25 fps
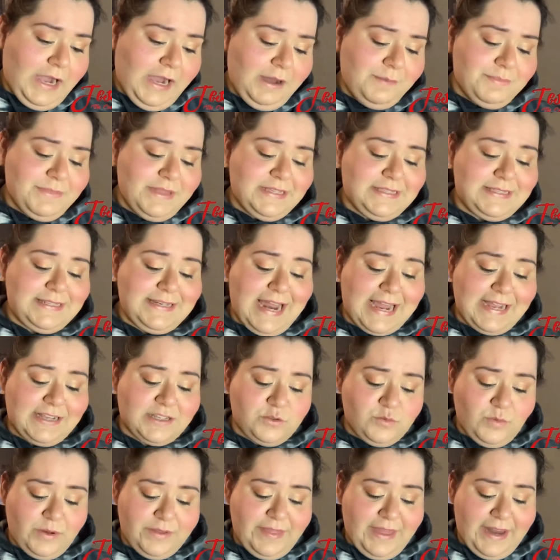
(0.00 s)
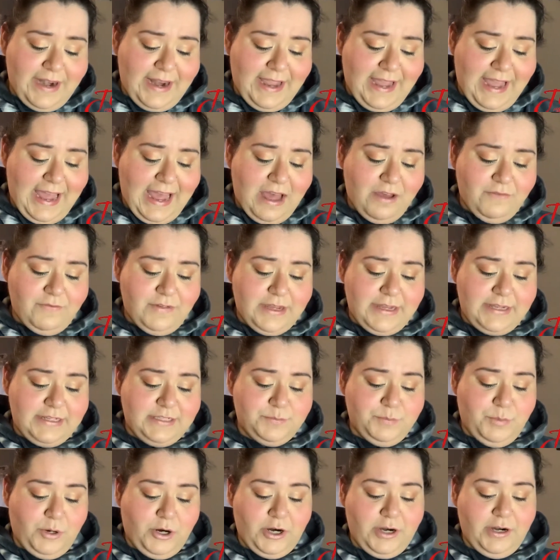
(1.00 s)
this next one that I have is
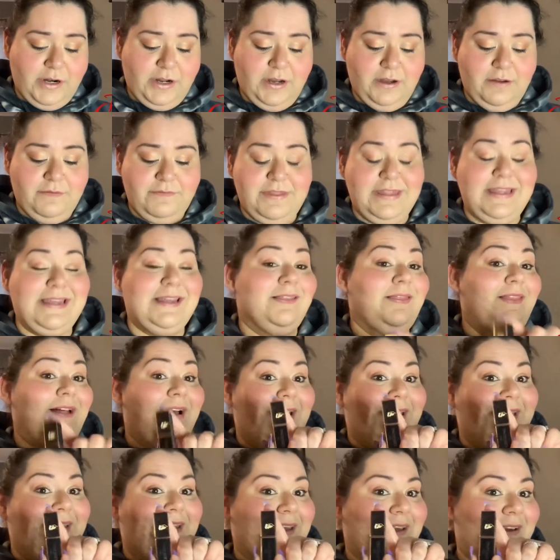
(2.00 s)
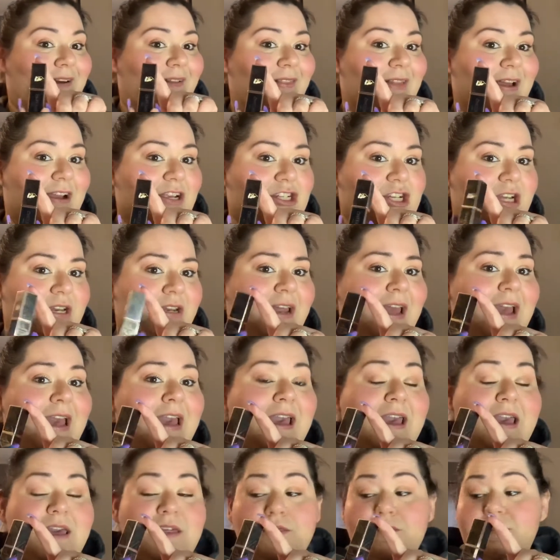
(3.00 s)
part of the Lion King collection.
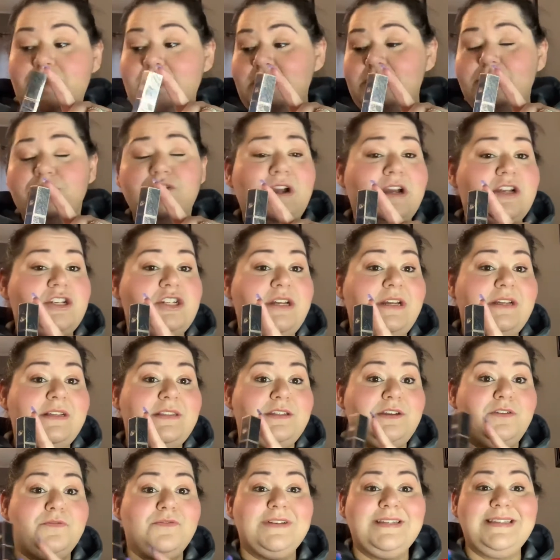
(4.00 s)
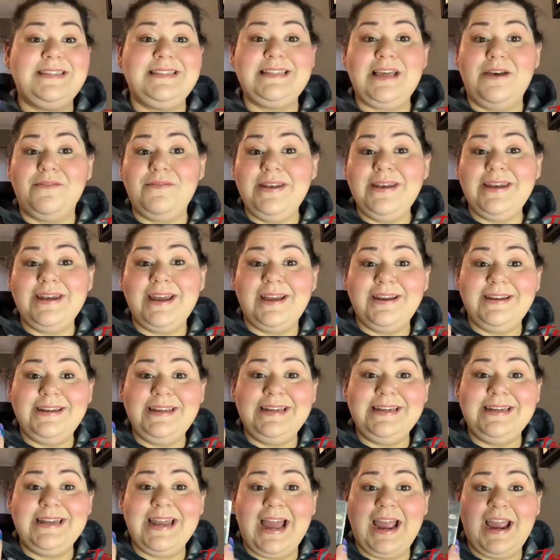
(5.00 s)
These are actually on sale for
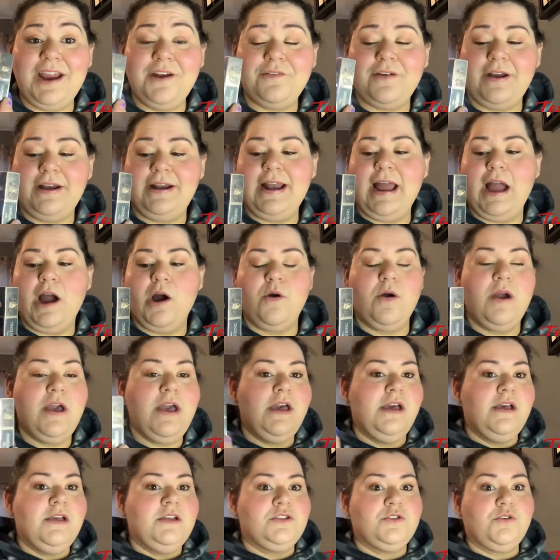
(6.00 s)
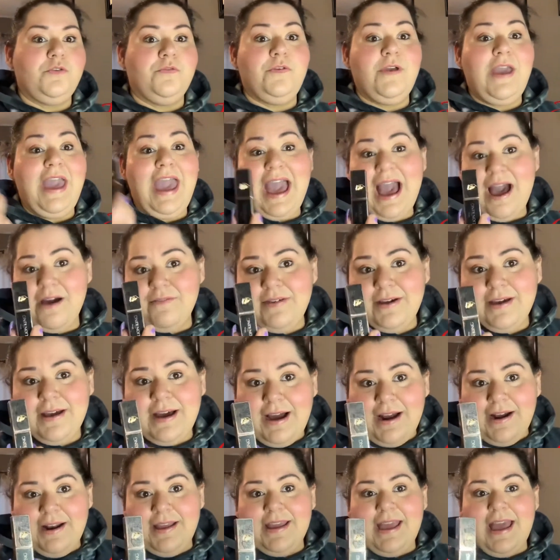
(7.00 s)
$7.99 right now. So if you haven't
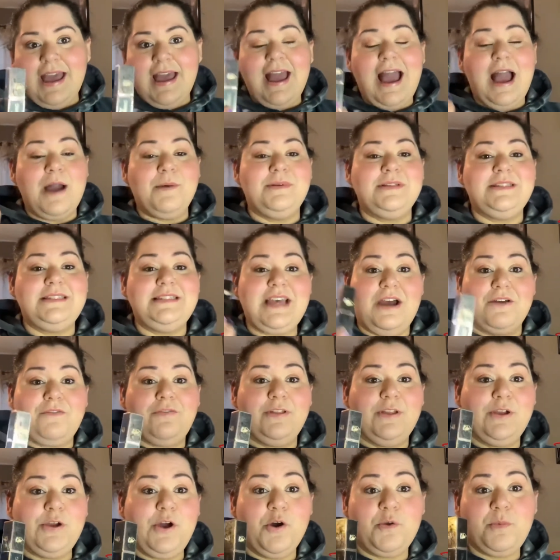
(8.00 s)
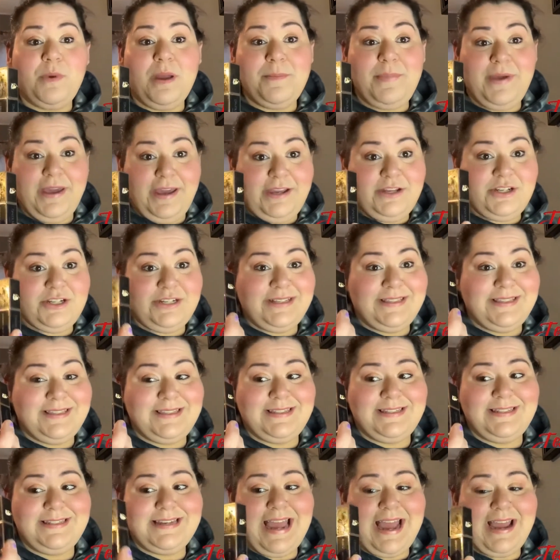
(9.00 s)
got it yet, I would definitely go to my page and
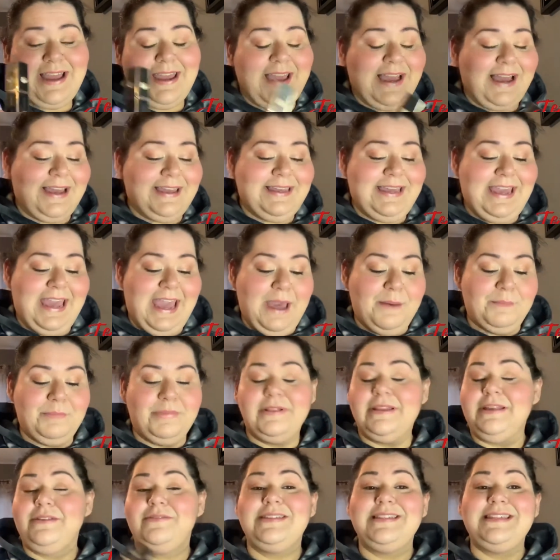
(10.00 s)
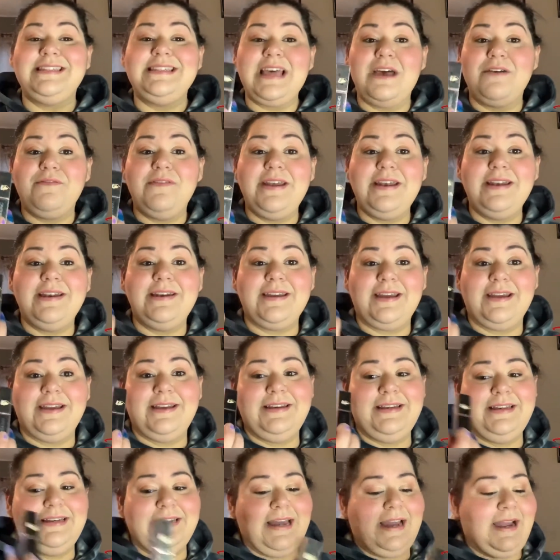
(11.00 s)
snag it. I can't believe
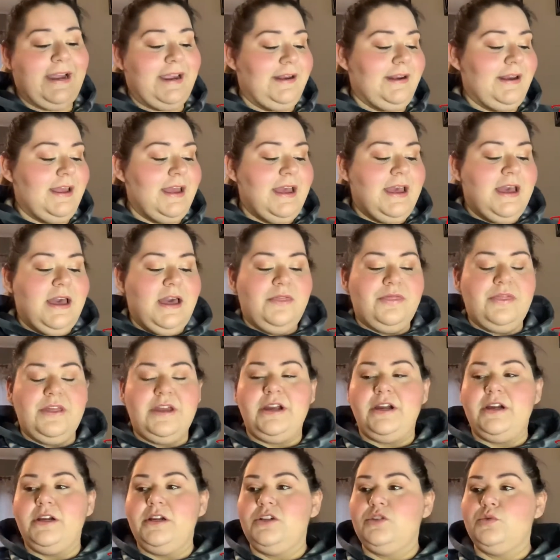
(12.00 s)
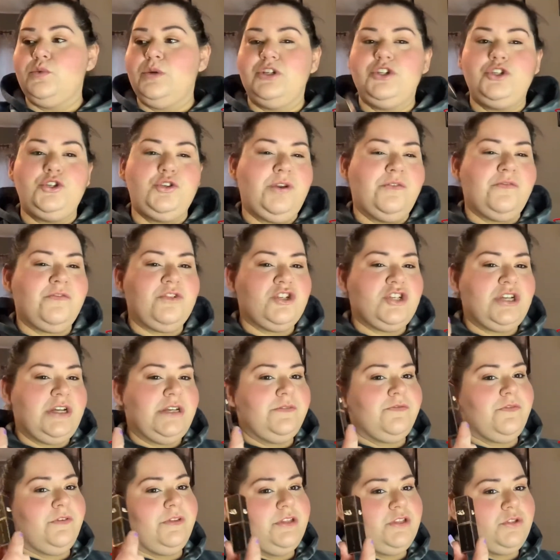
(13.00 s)
$7.99. There's 2 different
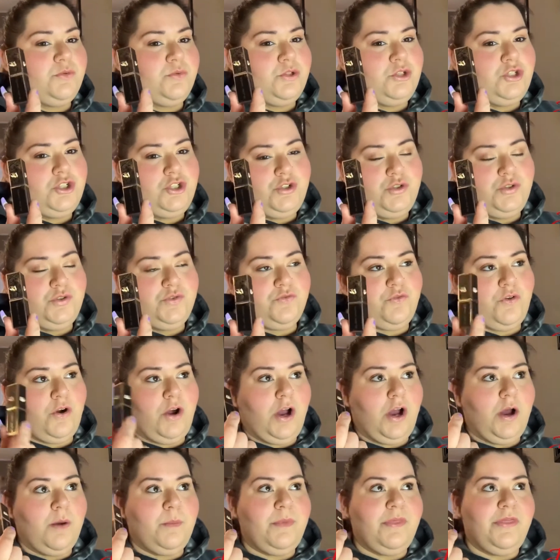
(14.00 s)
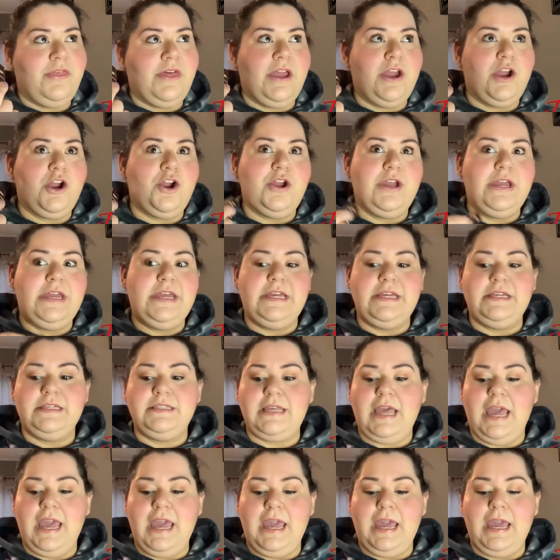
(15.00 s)
shades for this one to choose from. There is
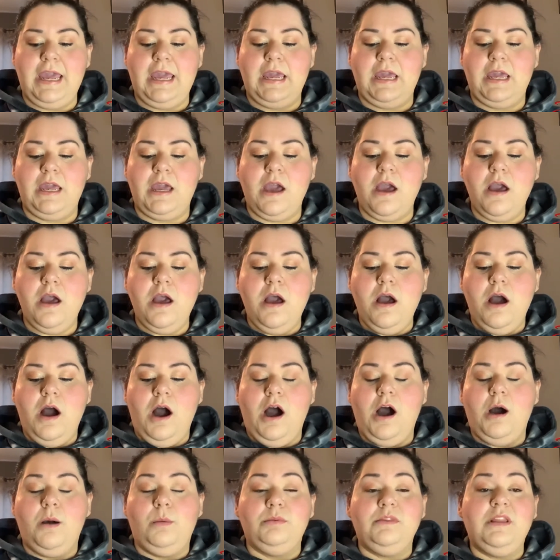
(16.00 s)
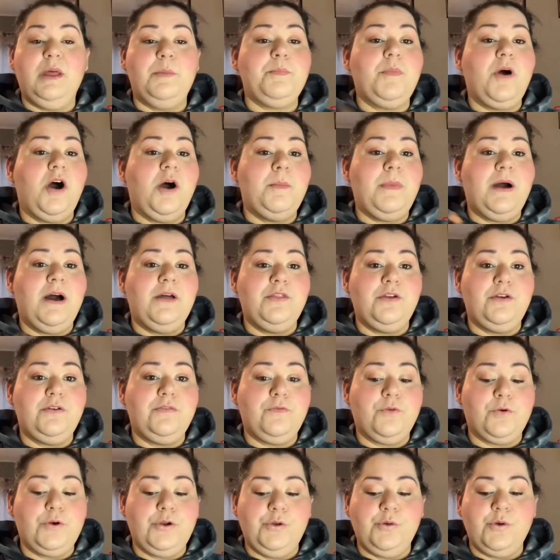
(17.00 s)
a lip balm on there
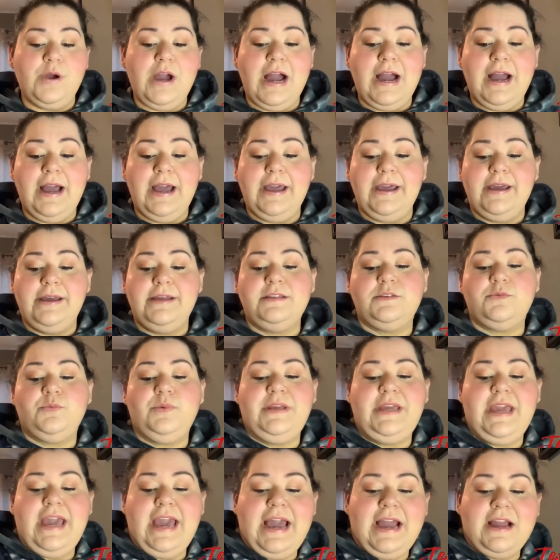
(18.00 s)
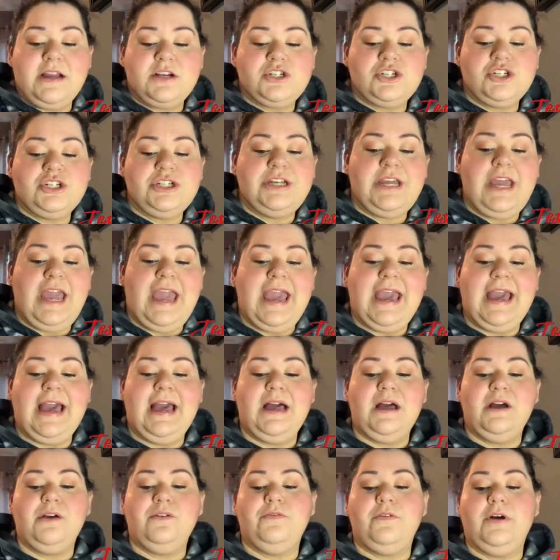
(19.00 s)
for you guys. We actually
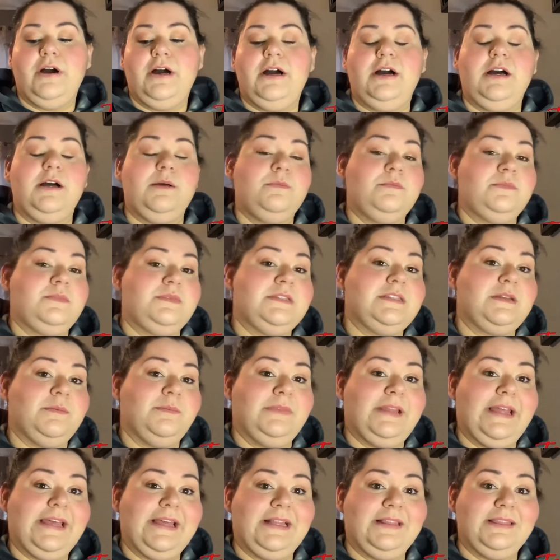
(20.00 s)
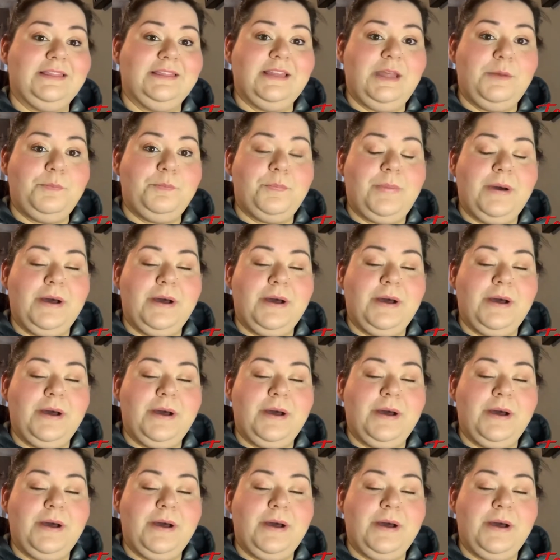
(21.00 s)
have some like liquid